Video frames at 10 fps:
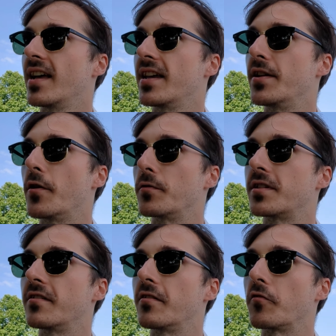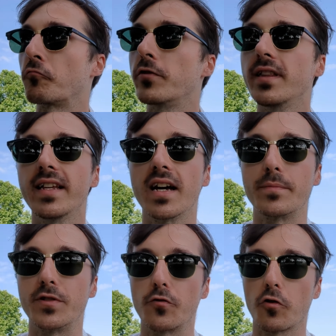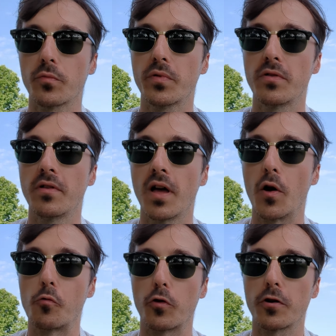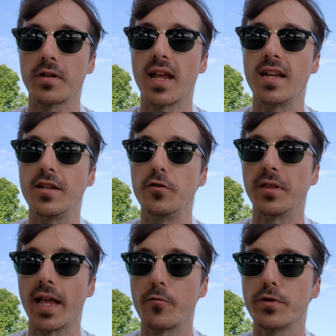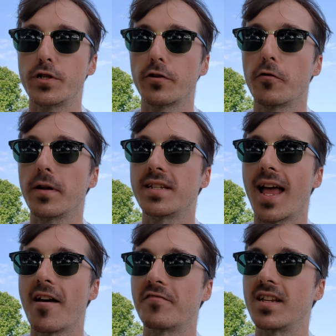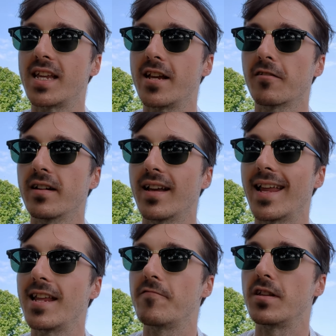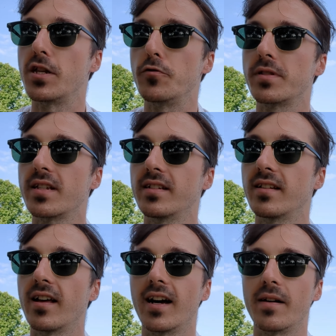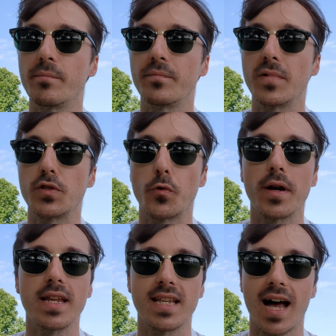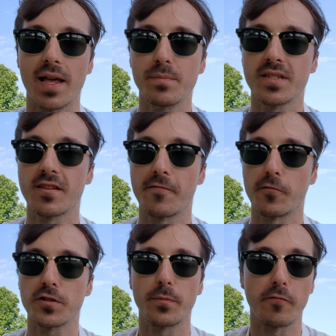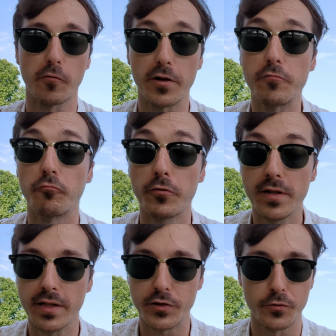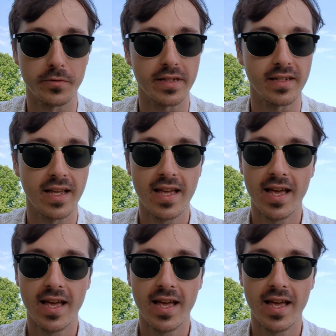you know, to really absorb a word in a new language, you're going to have to hear it and even use it 20 times first before you really truly